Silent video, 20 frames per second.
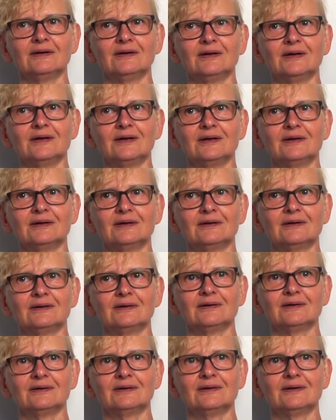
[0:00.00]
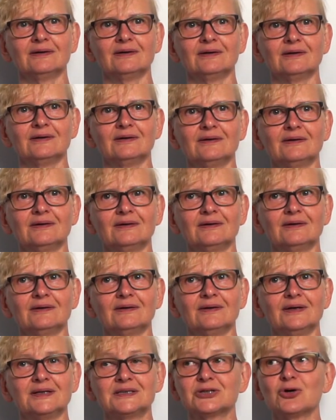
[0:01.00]
Yeah,
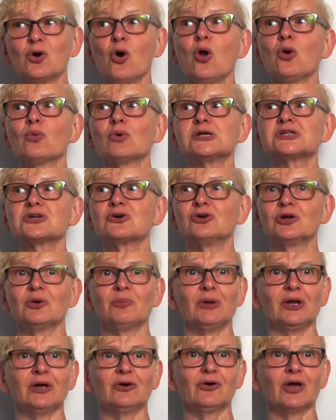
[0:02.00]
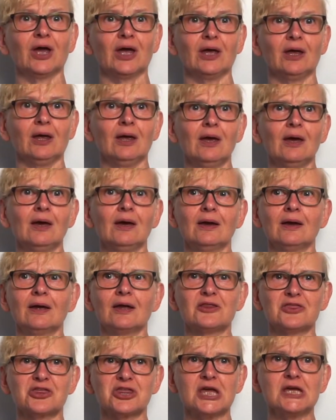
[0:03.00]
it's always gonna be okay. The
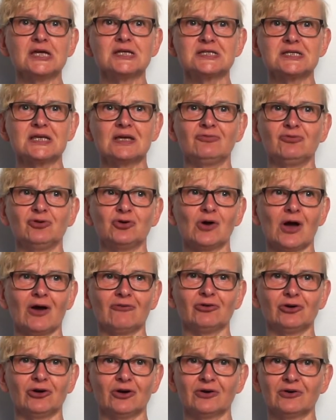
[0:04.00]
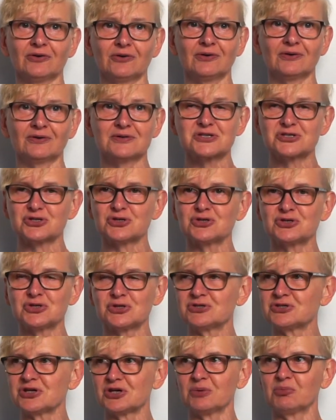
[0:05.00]
things, if you have a certain
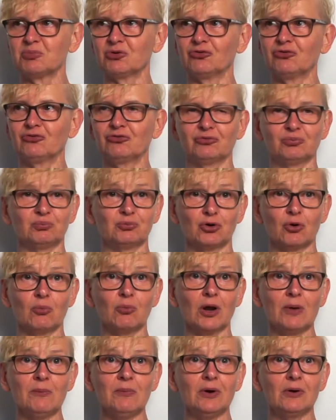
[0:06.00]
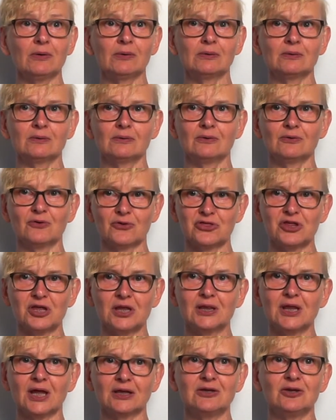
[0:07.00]
type of problem or thing
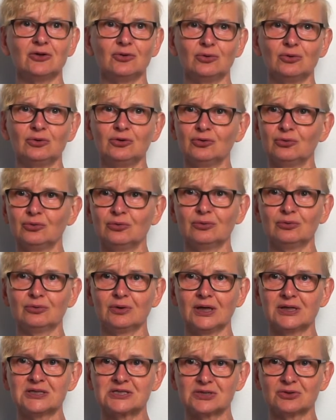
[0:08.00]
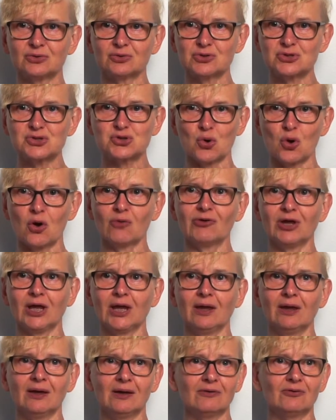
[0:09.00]
that you it's not
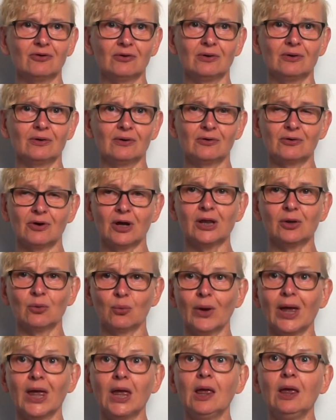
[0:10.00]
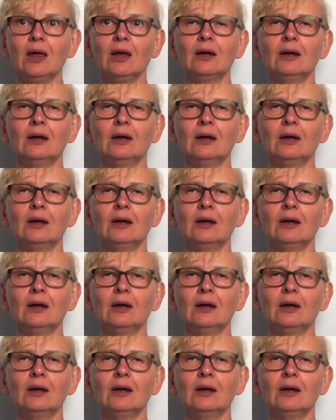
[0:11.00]
solving right away,